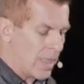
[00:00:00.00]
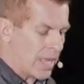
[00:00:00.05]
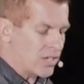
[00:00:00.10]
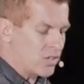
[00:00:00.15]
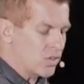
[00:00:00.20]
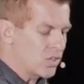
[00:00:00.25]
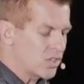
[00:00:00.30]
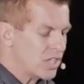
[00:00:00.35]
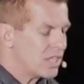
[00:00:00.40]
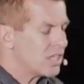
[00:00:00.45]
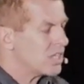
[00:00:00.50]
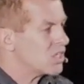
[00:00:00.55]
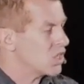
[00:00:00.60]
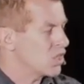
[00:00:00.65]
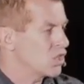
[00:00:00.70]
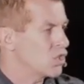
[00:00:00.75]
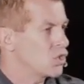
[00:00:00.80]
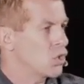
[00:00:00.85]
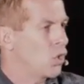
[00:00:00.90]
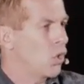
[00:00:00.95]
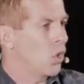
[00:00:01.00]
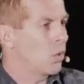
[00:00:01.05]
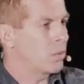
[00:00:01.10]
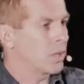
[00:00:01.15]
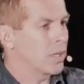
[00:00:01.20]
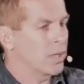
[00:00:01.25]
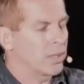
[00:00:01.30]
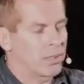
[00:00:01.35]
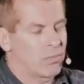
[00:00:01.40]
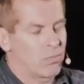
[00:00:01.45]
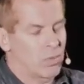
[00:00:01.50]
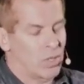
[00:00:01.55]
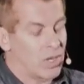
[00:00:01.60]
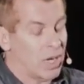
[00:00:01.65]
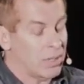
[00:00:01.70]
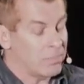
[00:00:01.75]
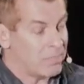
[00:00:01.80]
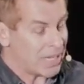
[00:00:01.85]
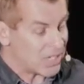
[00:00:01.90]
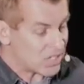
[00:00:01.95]
And you see this in Job, where, where
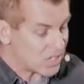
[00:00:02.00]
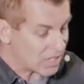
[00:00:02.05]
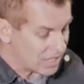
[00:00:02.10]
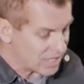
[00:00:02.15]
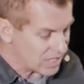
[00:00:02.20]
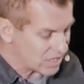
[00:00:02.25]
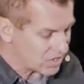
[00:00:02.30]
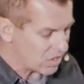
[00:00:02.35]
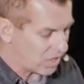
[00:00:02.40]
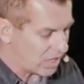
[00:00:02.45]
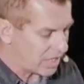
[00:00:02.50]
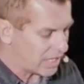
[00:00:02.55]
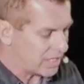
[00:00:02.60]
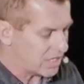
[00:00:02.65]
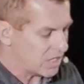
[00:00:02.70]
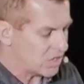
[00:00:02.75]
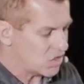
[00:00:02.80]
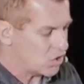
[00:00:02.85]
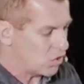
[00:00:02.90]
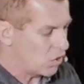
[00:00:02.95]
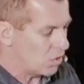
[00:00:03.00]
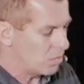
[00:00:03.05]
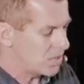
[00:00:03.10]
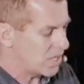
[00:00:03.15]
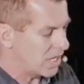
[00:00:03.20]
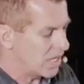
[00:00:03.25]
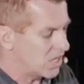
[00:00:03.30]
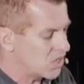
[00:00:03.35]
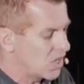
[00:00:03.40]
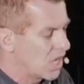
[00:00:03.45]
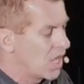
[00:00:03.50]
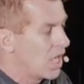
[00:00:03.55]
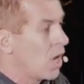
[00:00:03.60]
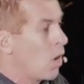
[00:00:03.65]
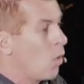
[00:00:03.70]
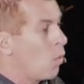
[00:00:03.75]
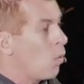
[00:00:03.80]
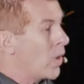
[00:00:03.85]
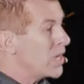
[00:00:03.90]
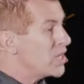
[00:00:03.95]
God basically, in talking to Job, says,
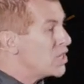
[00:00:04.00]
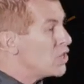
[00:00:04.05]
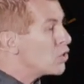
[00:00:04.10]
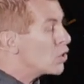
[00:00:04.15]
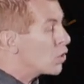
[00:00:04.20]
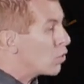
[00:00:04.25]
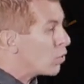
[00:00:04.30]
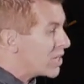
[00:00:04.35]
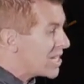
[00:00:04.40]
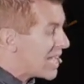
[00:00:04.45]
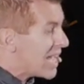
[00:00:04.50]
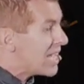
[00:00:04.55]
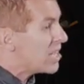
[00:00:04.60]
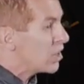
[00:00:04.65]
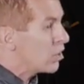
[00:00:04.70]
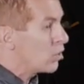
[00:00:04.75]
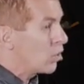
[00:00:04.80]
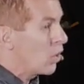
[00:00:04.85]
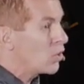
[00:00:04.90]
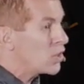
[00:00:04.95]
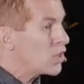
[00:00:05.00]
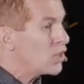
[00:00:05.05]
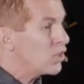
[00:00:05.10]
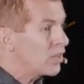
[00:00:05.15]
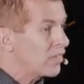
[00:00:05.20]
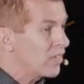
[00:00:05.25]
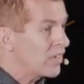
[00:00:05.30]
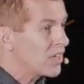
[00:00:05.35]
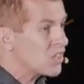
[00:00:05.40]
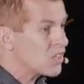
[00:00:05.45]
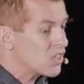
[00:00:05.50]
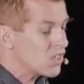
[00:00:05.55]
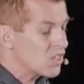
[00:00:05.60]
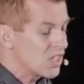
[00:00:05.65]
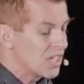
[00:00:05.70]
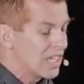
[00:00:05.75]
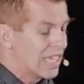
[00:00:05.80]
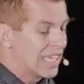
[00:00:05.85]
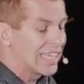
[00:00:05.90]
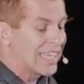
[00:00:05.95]
When you create your own
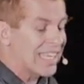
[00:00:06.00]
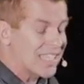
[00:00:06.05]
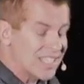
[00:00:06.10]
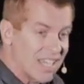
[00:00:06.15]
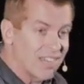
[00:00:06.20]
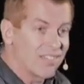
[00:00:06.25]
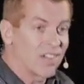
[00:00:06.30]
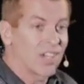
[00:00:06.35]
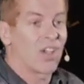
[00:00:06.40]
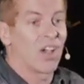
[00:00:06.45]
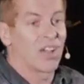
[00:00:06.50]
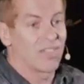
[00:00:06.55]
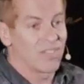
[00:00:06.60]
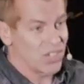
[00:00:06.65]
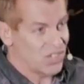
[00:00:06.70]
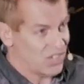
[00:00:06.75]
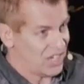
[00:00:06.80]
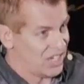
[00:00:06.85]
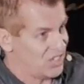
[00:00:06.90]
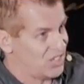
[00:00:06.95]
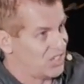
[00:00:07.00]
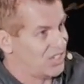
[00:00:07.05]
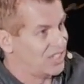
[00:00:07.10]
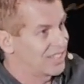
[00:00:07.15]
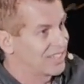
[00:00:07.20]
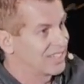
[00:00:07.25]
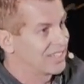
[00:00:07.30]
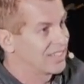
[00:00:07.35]
universe, let's have a conversation.